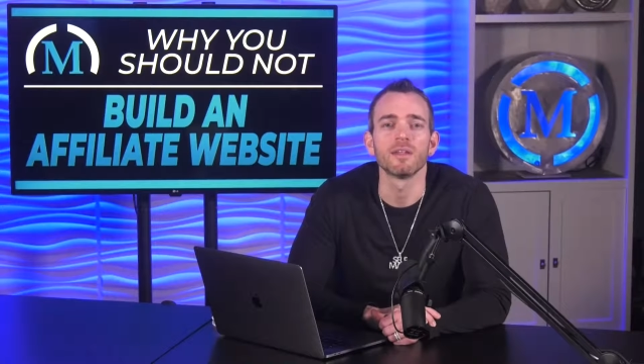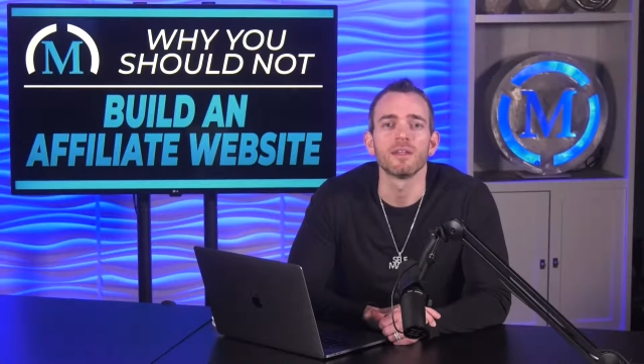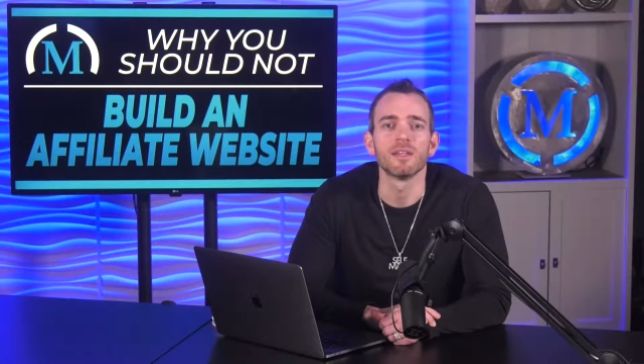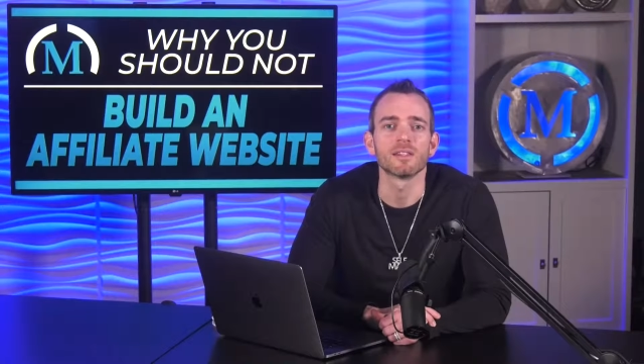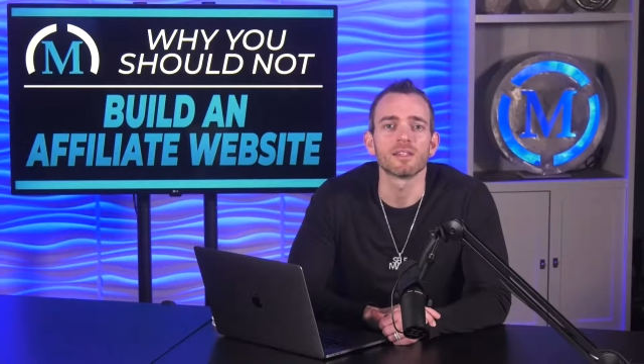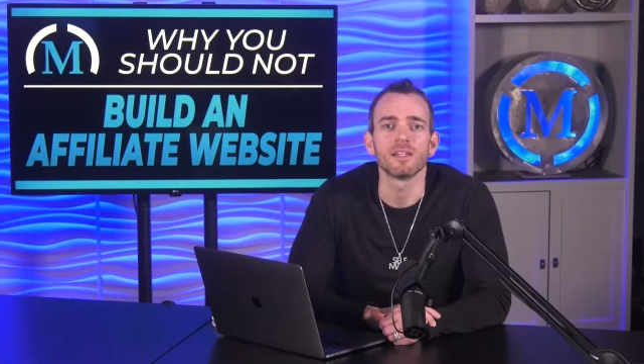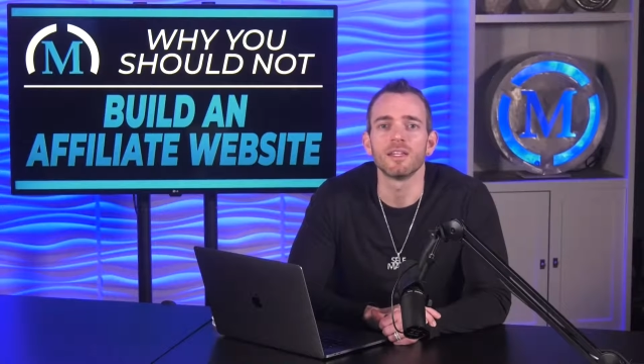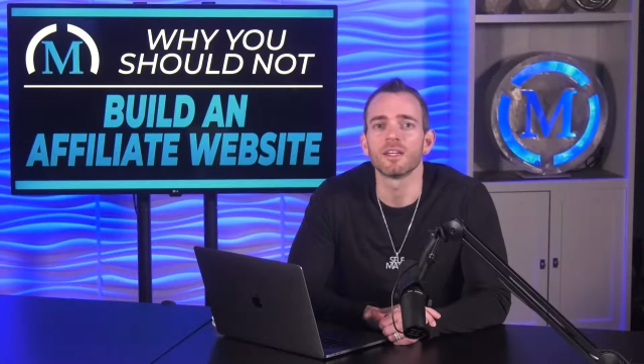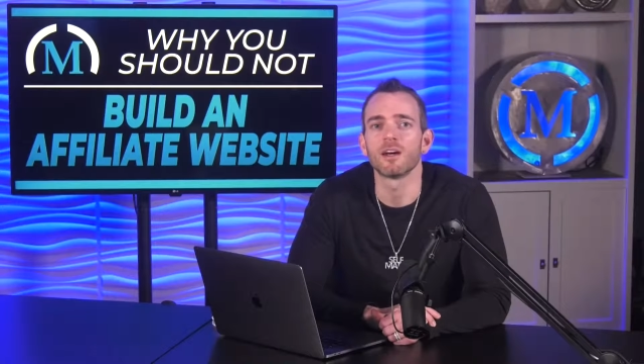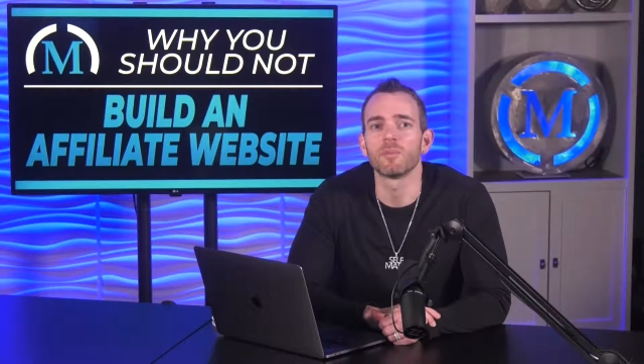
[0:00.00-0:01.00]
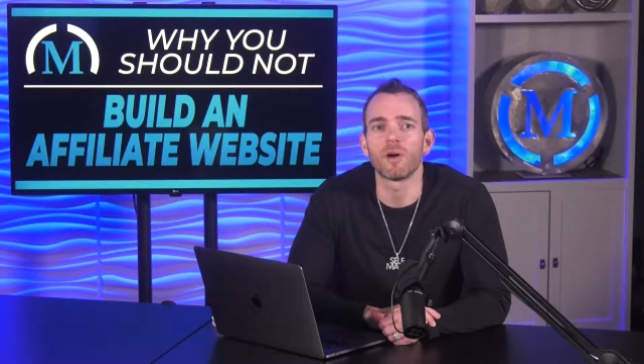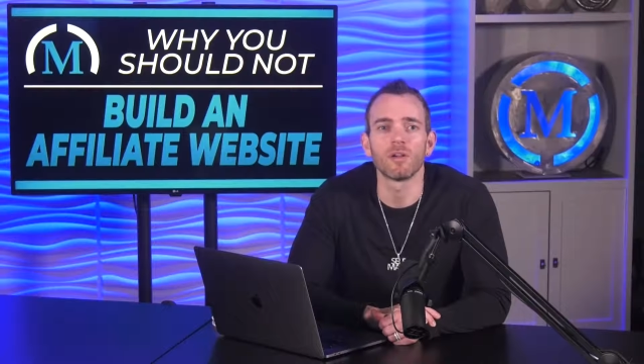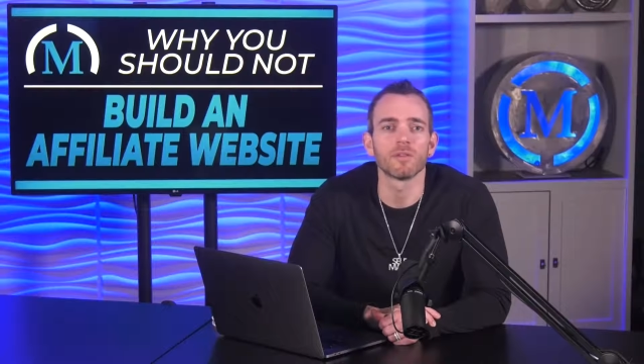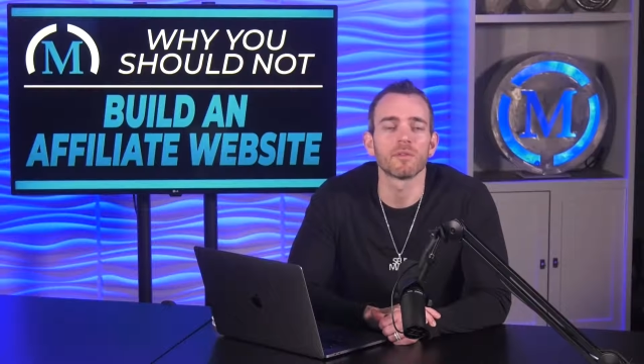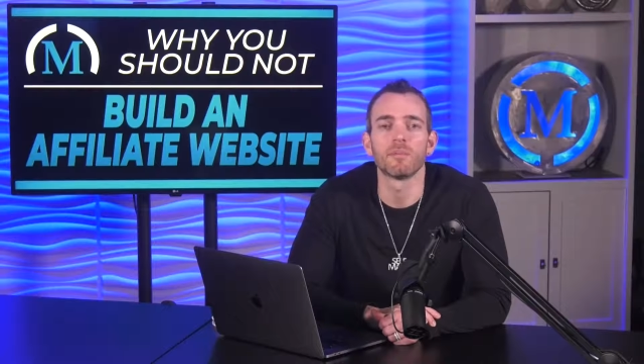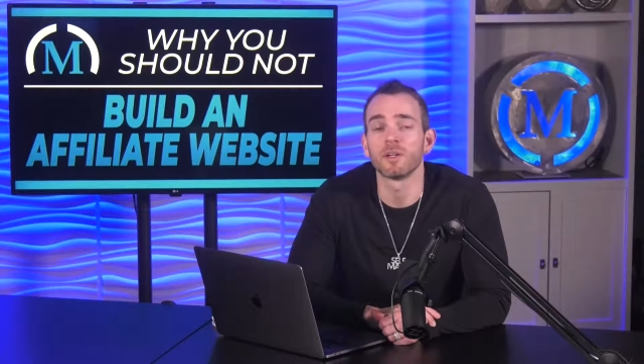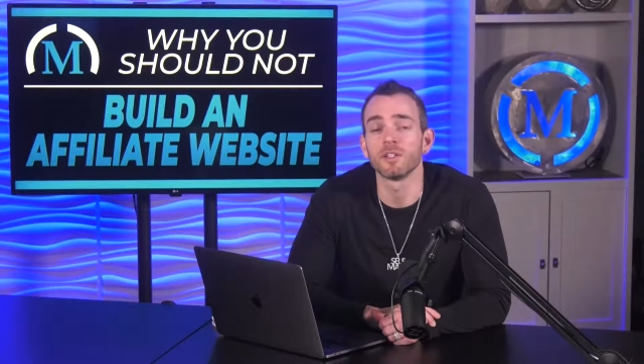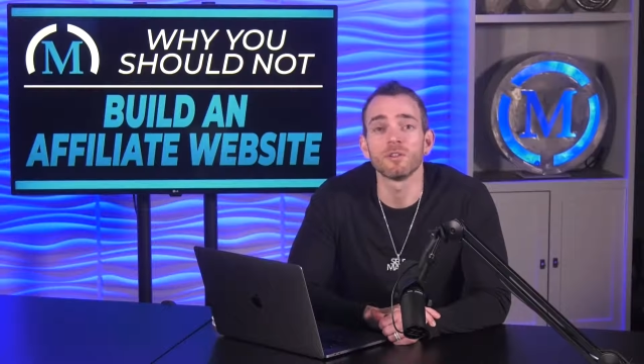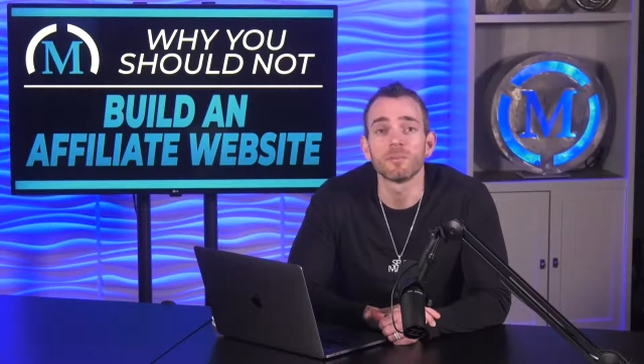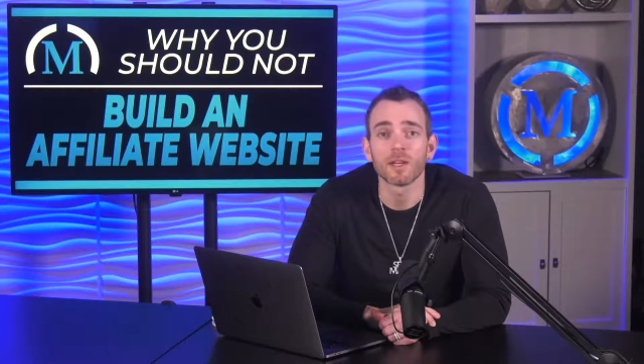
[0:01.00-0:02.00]
isn't eating up all of the money
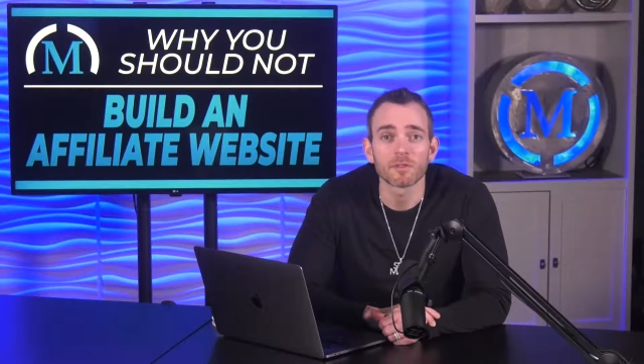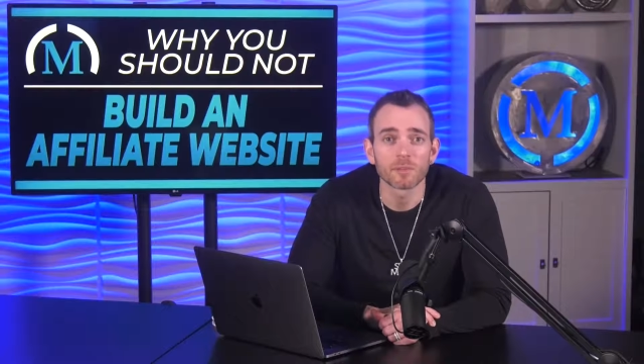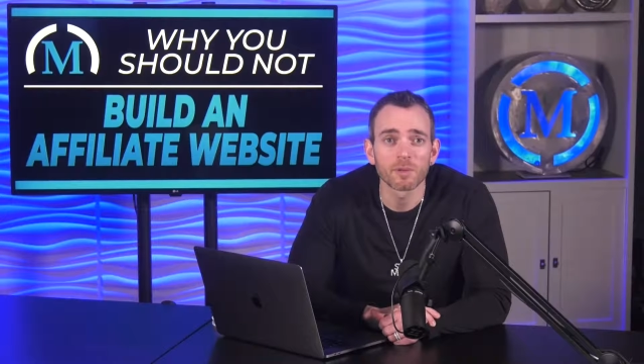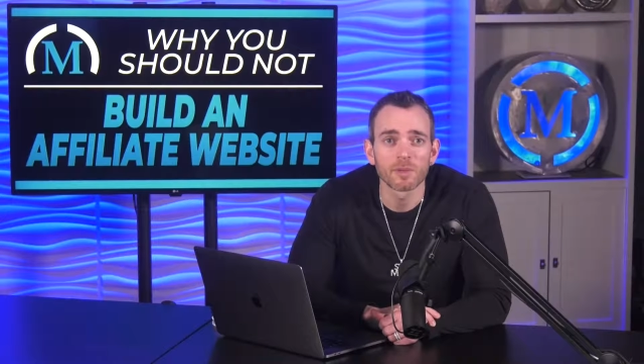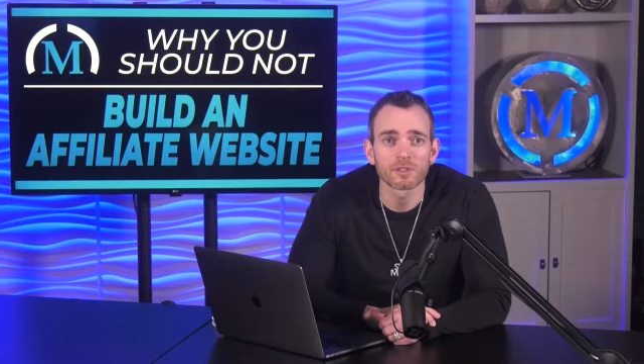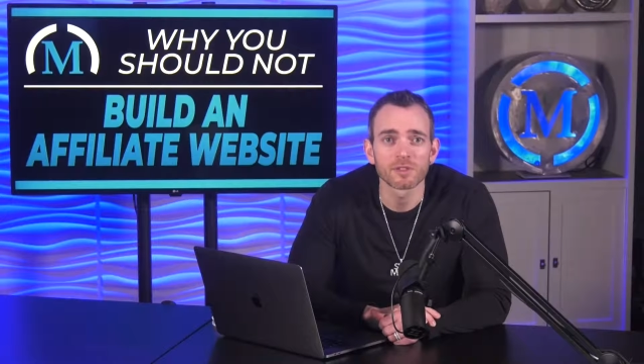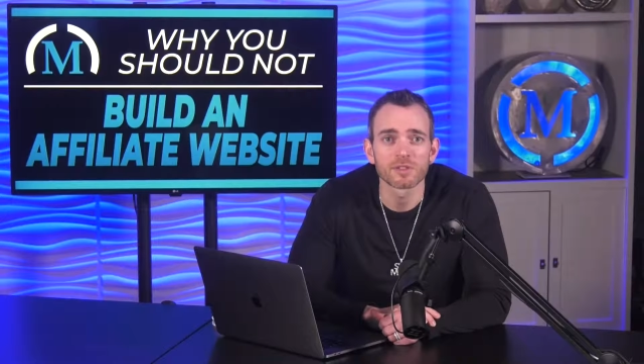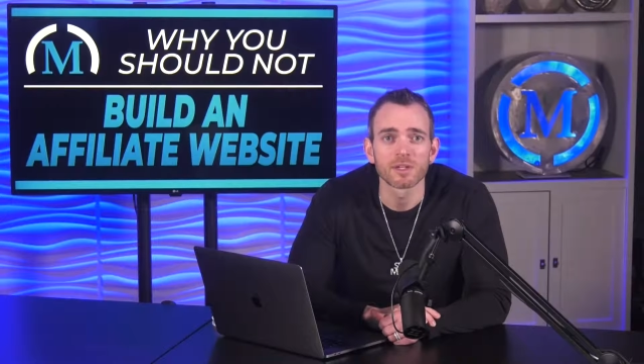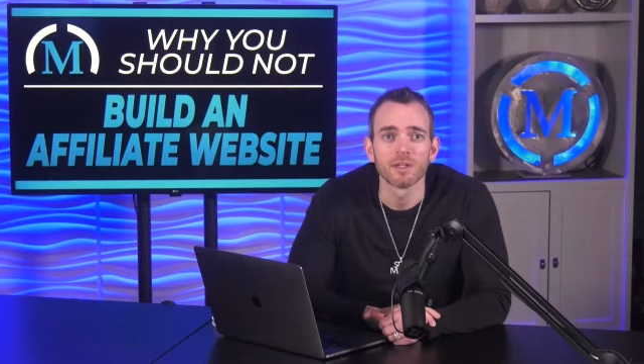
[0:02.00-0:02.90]
you'd make from commissions.